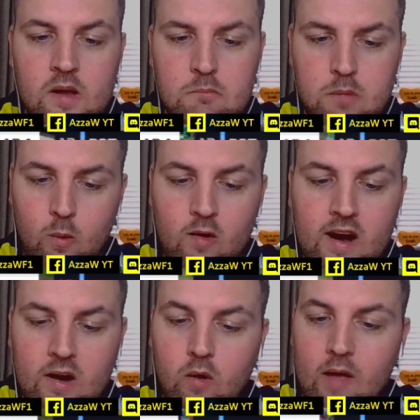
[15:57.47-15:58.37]
But we're
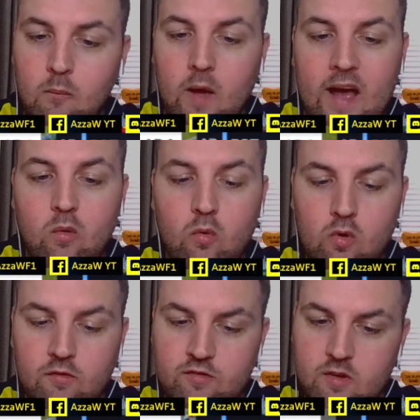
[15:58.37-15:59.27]
out and we're out
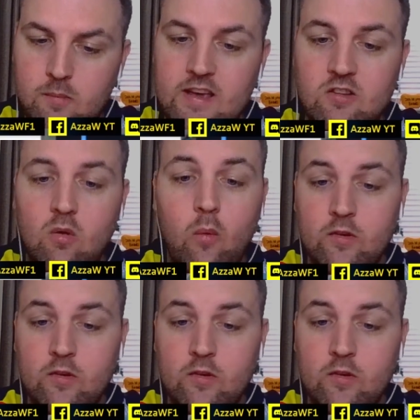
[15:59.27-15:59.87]
comfortably. So what we'll